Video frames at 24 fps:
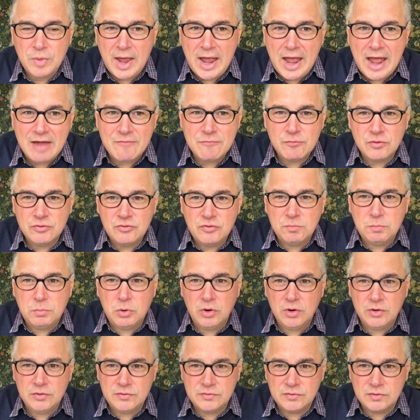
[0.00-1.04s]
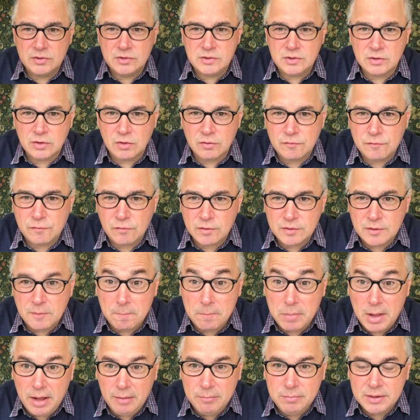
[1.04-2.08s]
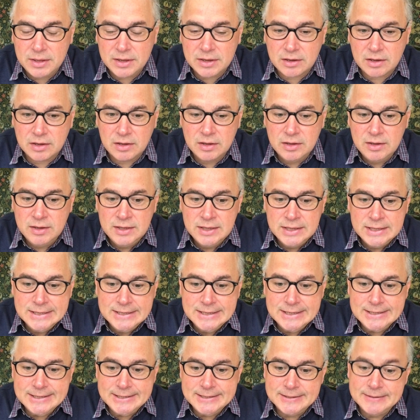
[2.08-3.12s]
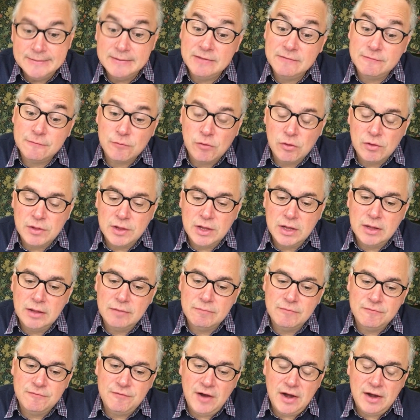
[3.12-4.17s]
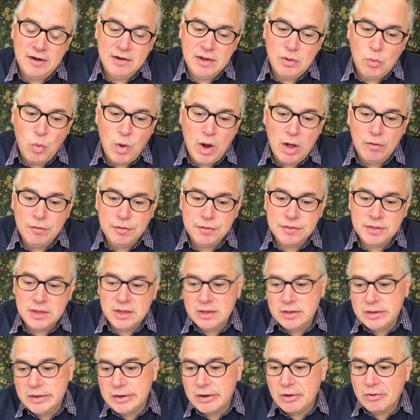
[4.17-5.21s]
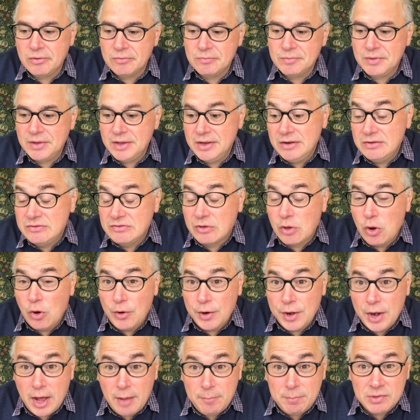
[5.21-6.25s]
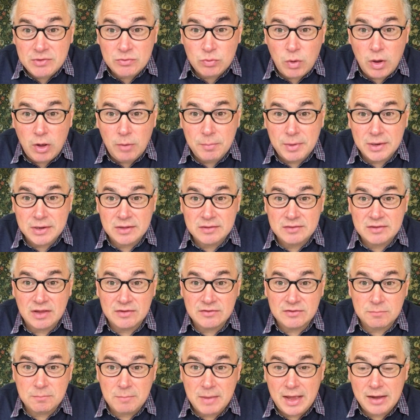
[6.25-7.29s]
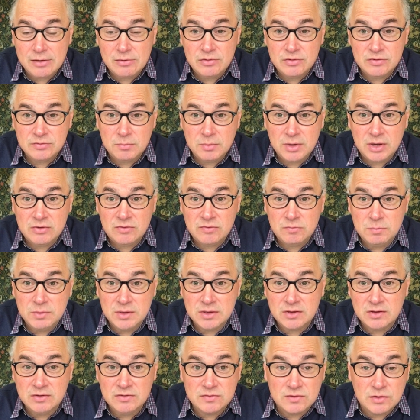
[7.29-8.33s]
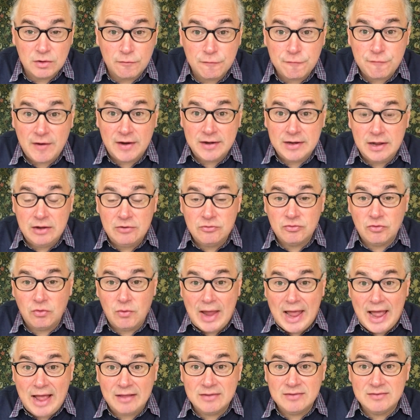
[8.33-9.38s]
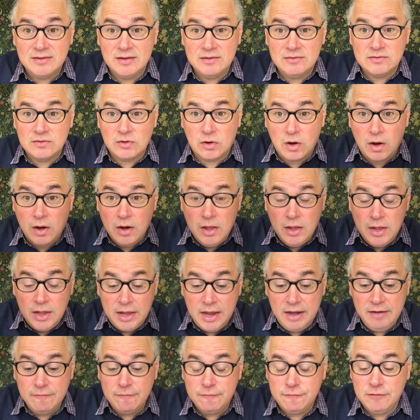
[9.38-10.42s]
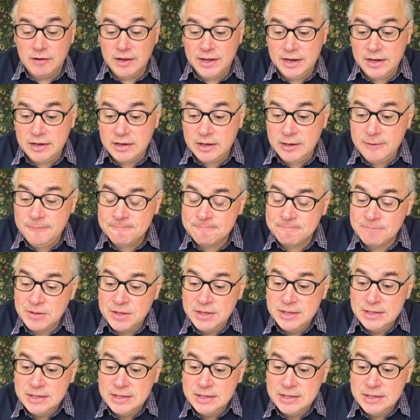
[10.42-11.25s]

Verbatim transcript: average person, you know, for the public. Uh, for the very wealthy, you know, it's going up as well, but it doesn't matter as much because their financial assets are inflating